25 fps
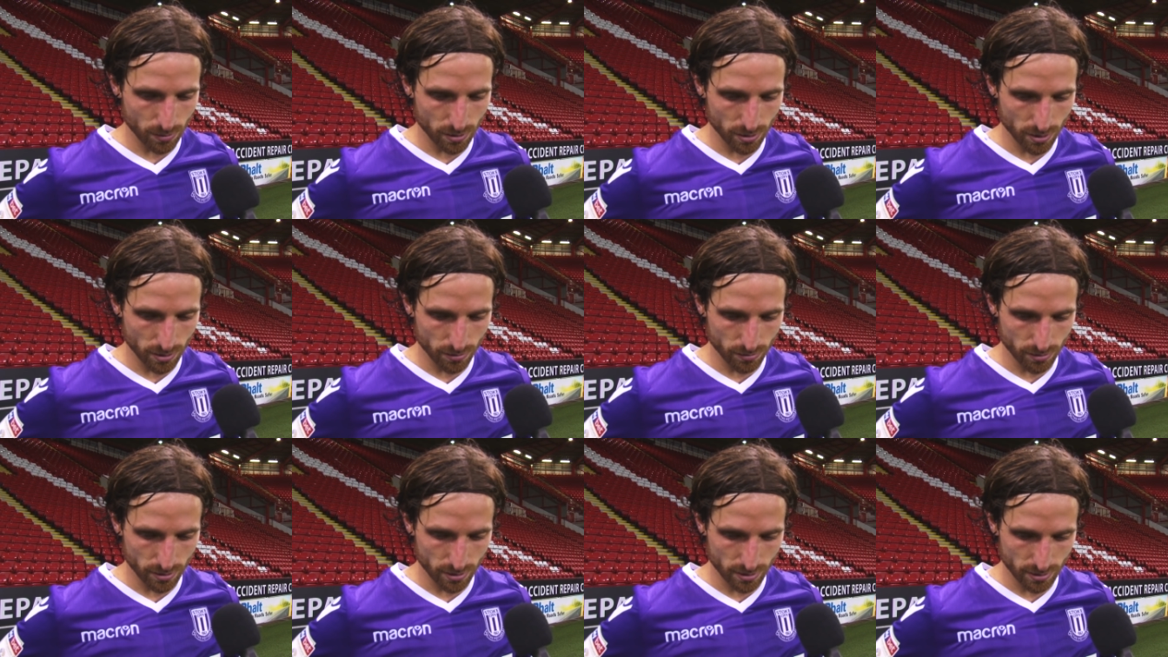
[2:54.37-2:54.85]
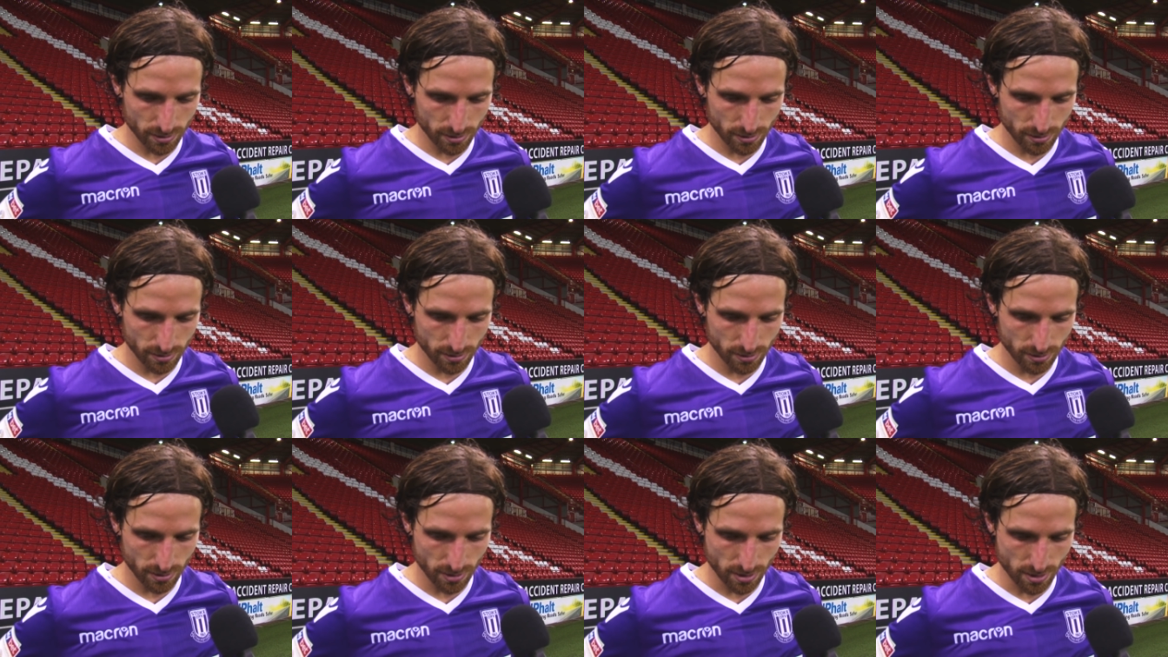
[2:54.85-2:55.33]
We know that
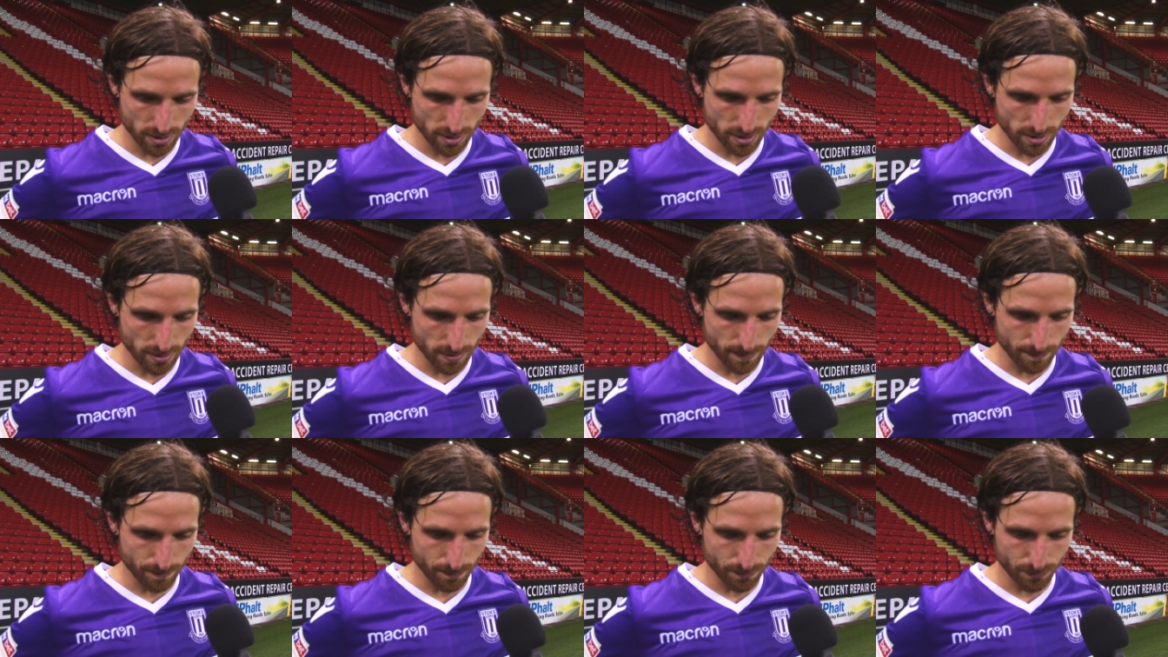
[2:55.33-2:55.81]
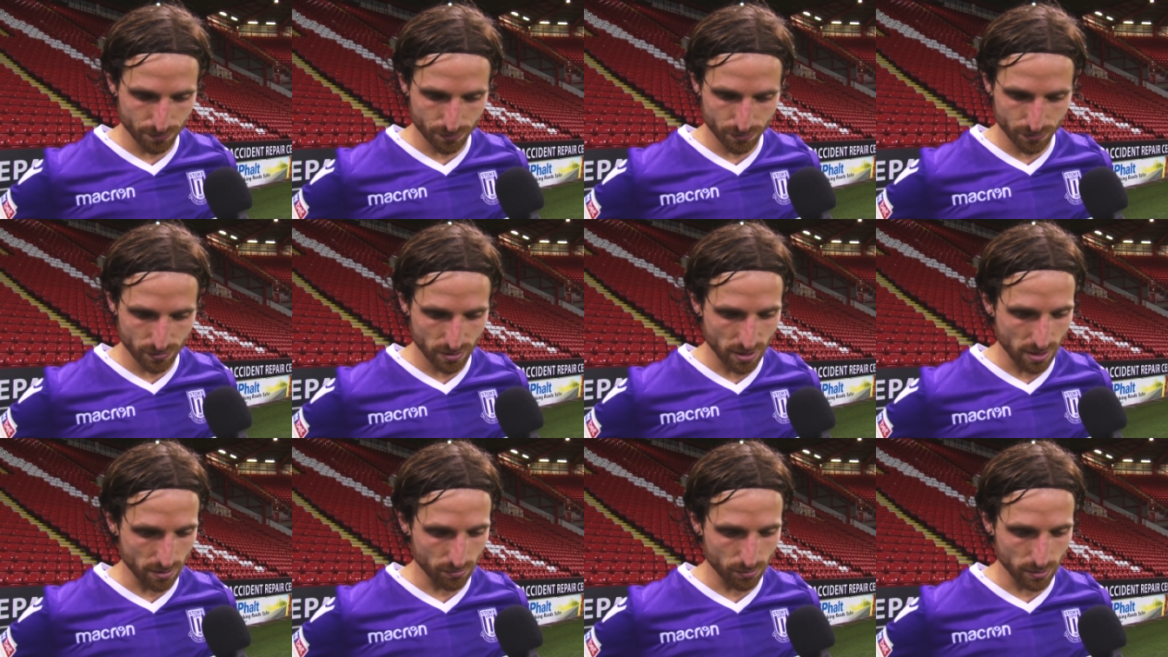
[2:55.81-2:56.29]
um,
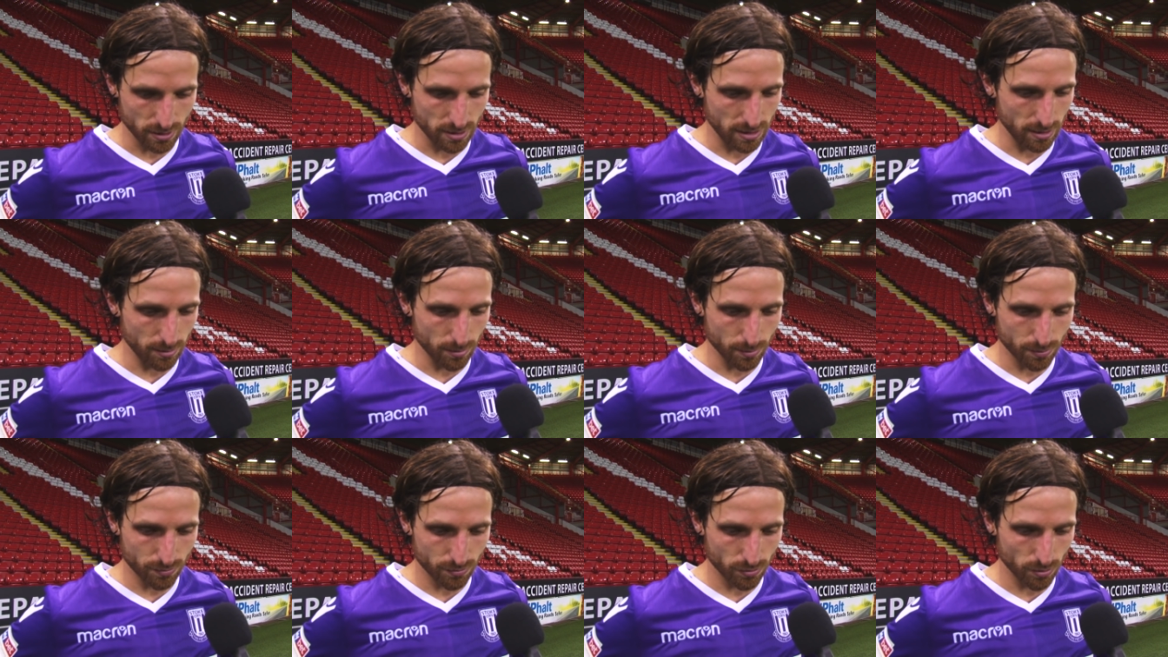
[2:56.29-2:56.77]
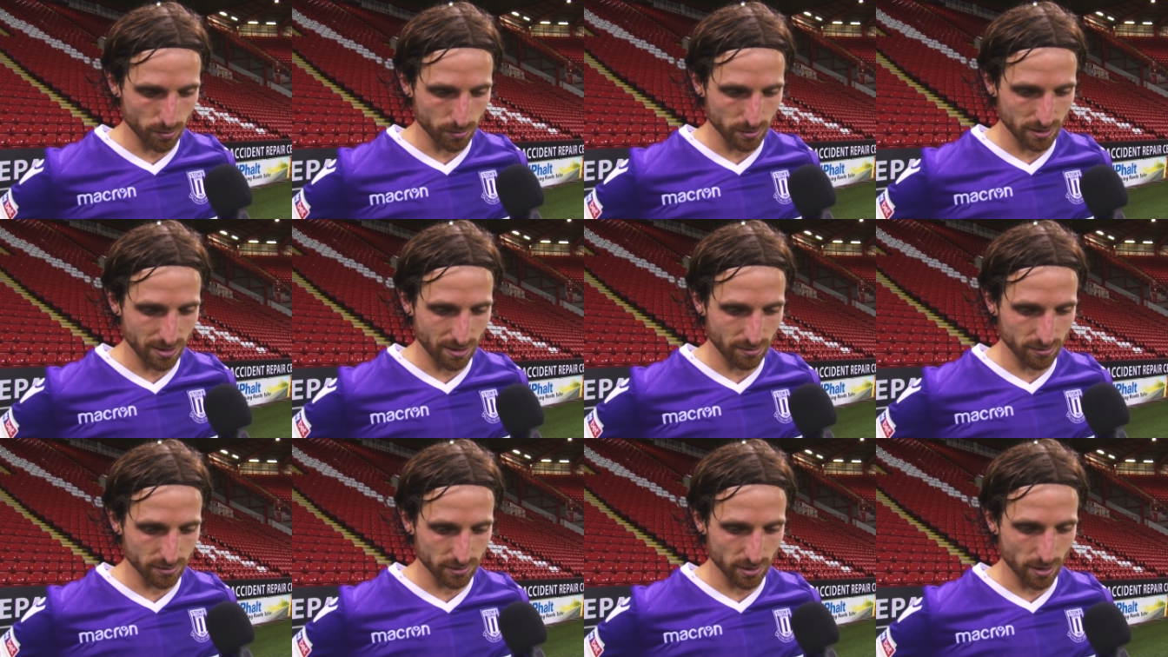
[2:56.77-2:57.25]
yeah, if we keep the
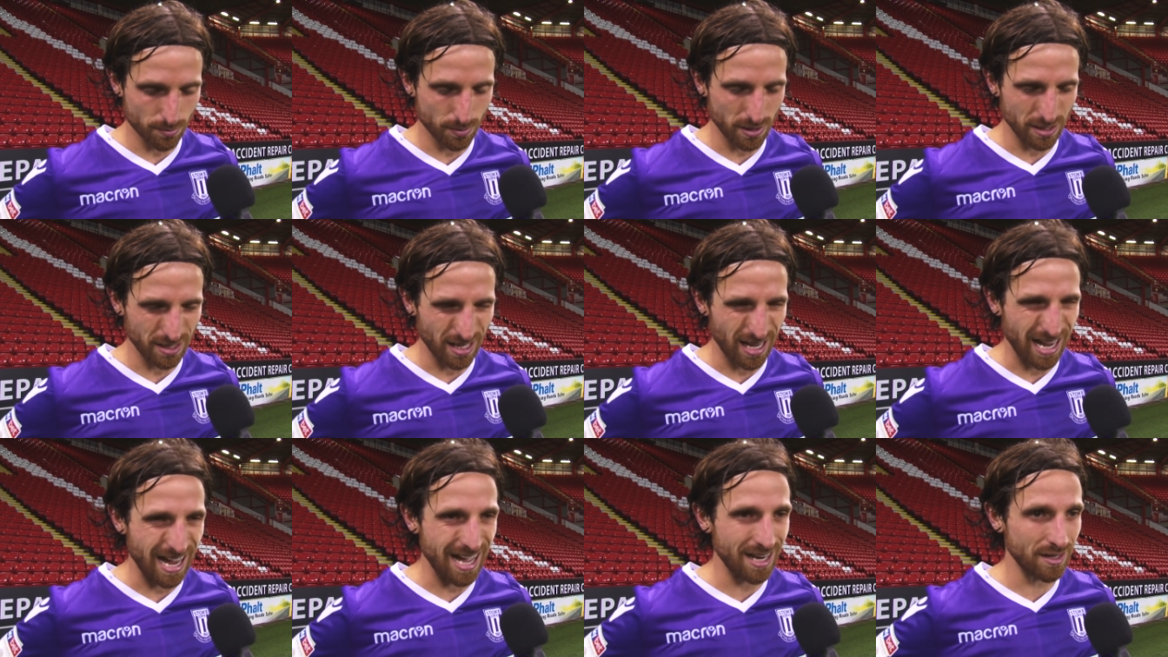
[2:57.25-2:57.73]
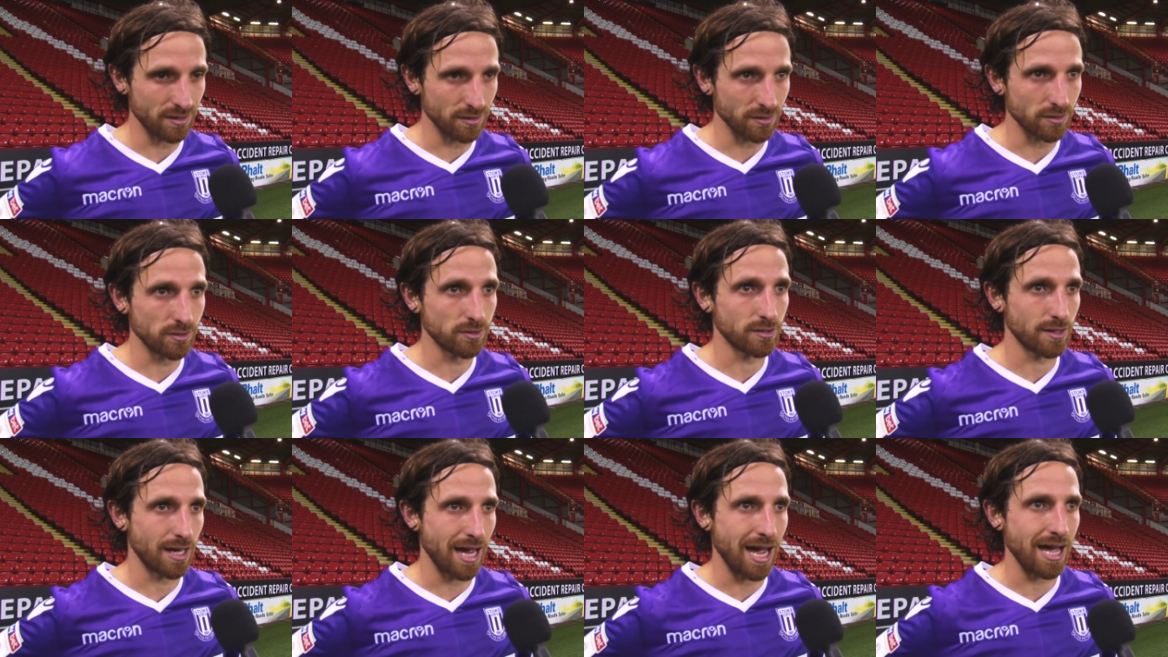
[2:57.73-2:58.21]
performance levels up and,
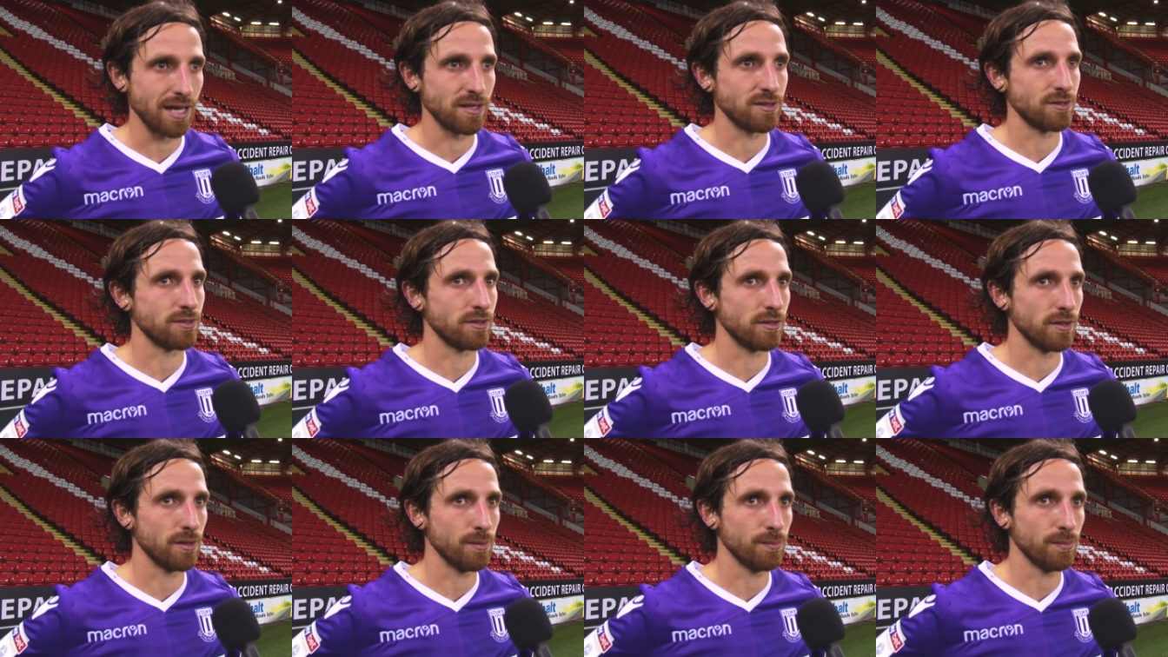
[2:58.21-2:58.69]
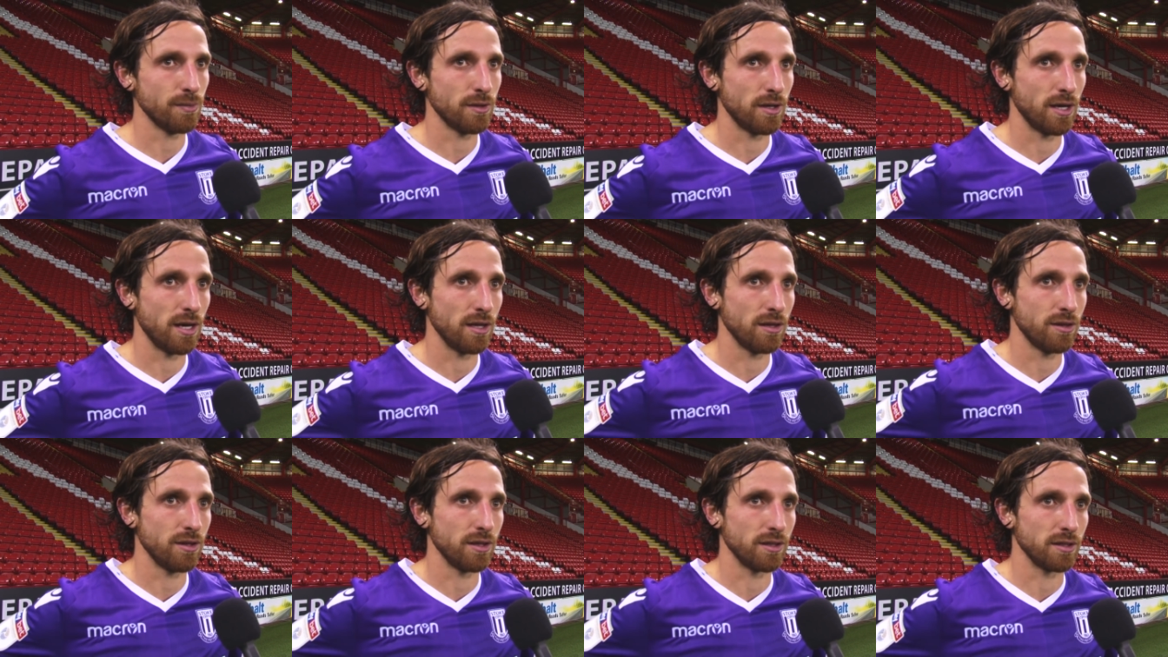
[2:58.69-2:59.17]
and add to them,
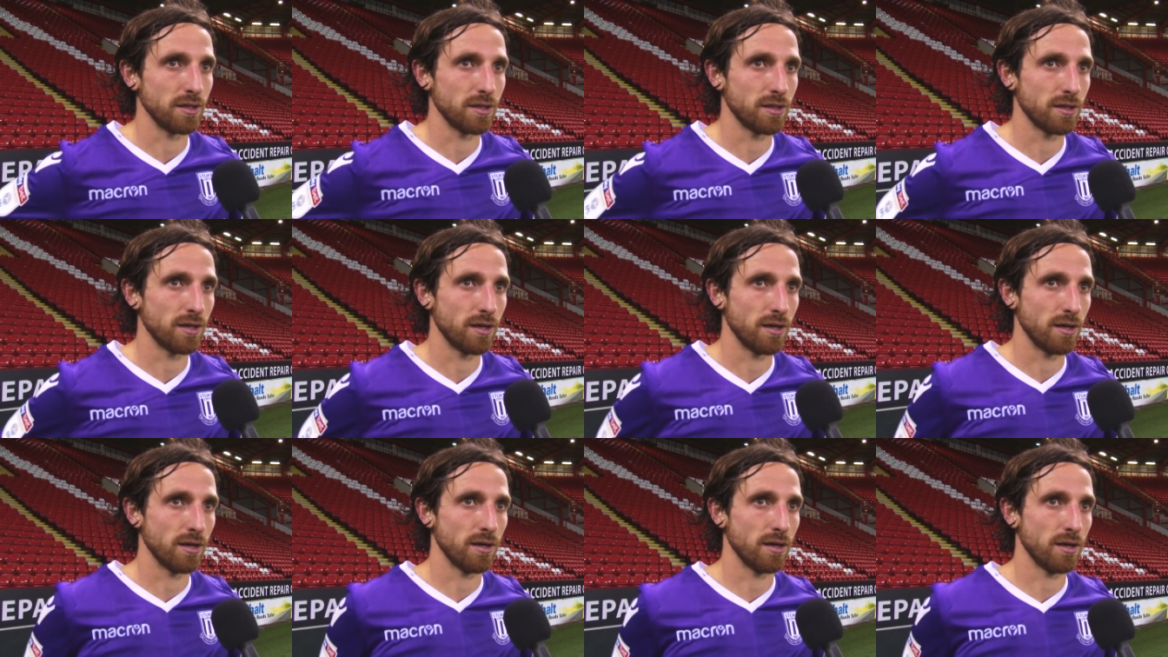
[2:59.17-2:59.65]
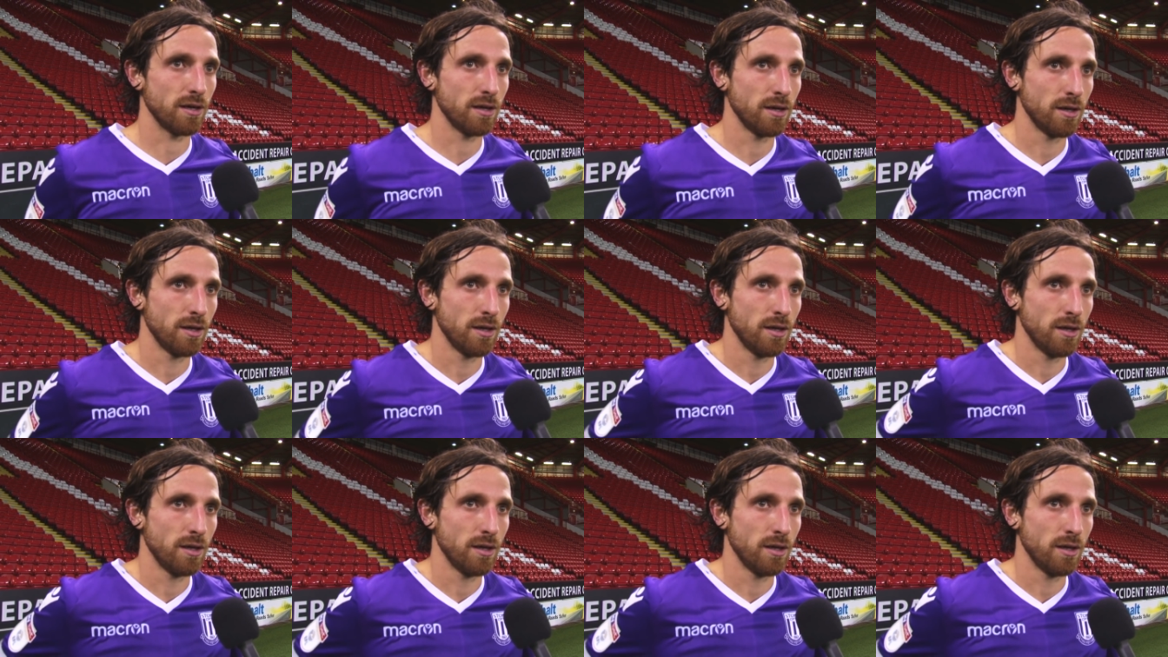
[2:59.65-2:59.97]
I think uh,